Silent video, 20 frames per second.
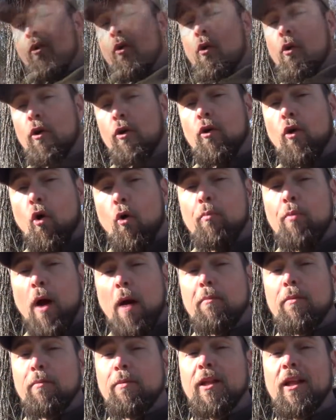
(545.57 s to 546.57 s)
Or it'll hold
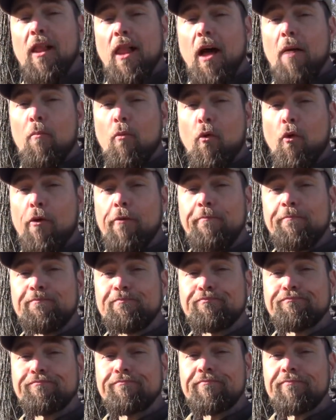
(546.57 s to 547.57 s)
probably a lot more
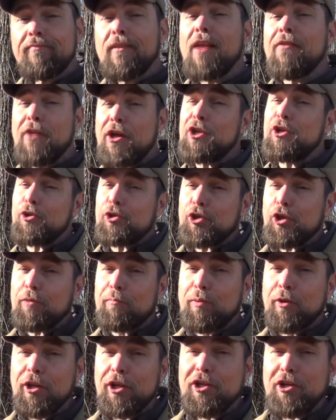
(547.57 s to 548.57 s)
than you should
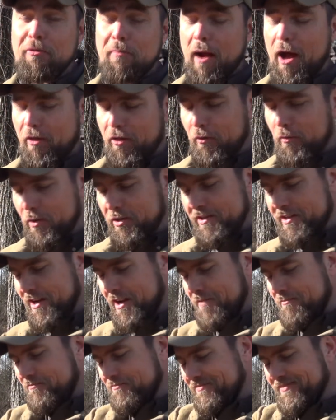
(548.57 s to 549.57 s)
put in your mouth at one
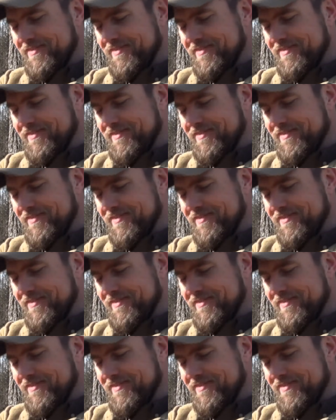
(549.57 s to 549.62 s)
time.